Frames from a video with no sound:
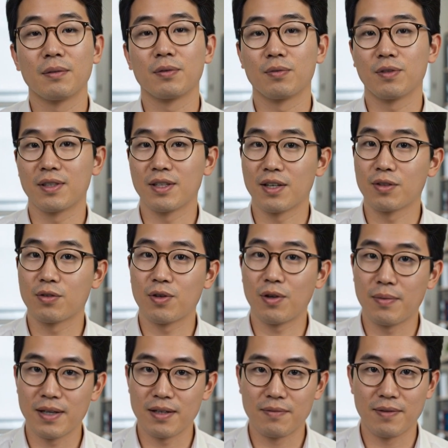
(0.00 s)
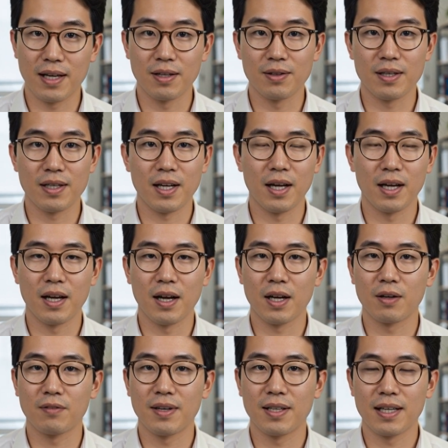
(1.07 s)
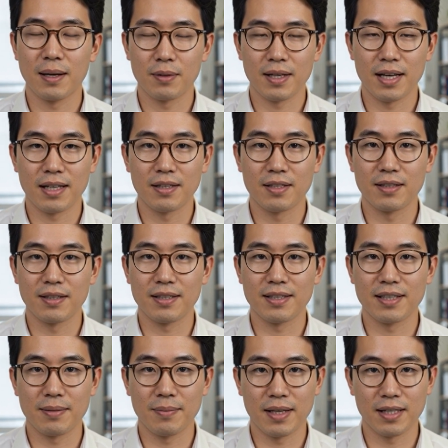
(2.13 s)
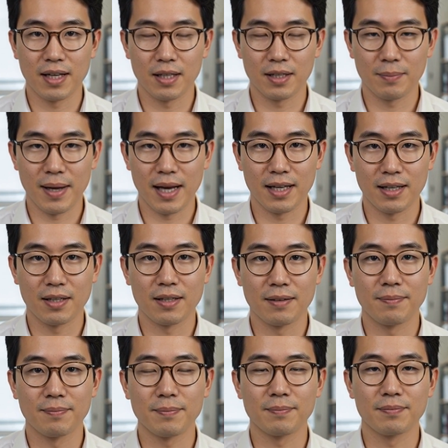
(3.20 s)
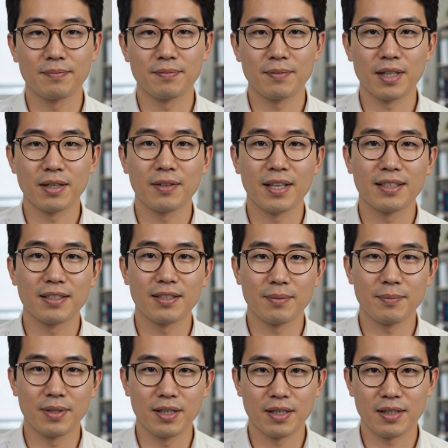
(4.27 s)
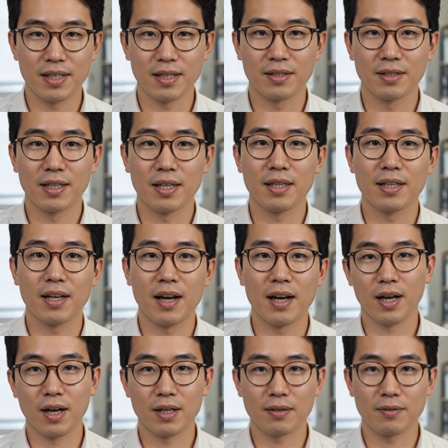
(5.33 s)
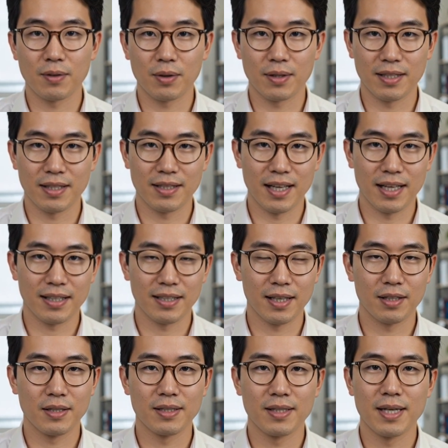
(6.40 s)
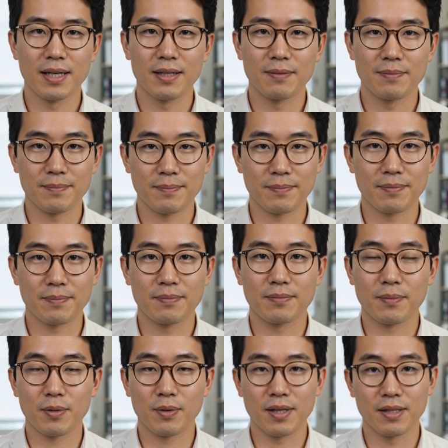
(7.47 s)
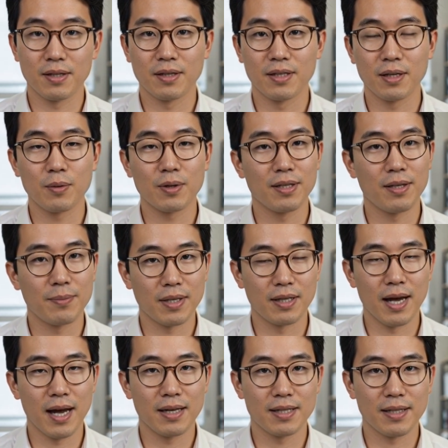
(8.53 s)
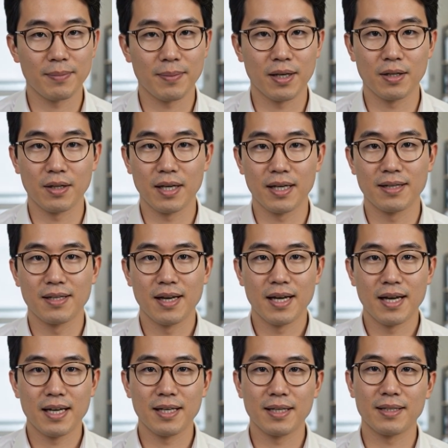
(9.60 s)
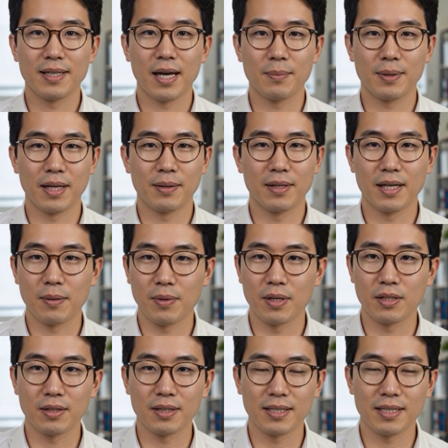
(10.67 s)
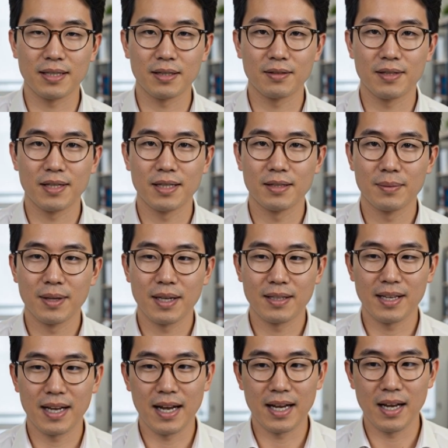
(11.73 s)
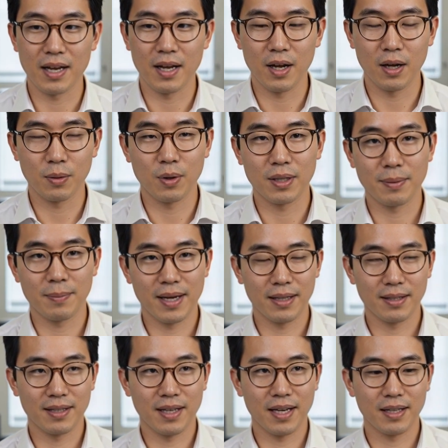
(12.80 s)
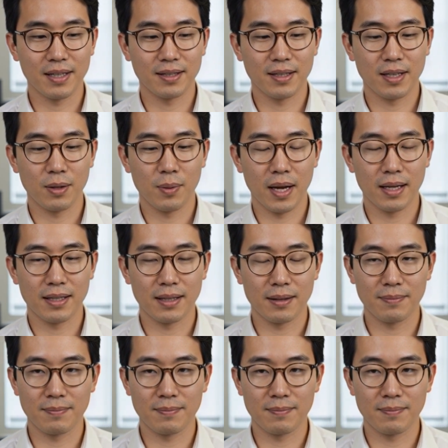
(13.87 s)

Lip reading: for industrial manufacturing are finding applications in semiconductor packaging. Advances in precision engineering are influencing data center design. Research that once appeared highly specialized is now becoming commercially significant because AI hardware demands continue rising.